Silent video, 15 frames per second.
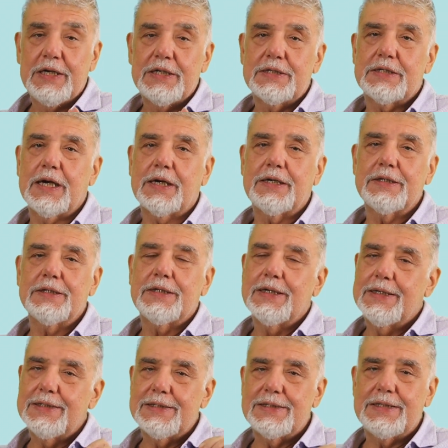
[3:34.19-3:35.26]

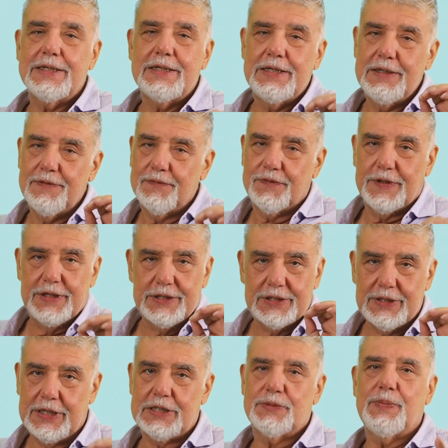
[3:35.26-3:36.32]
Second, sticky
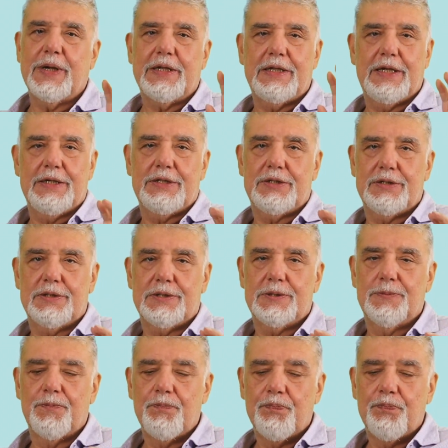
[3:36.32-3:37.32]
inflation expectations.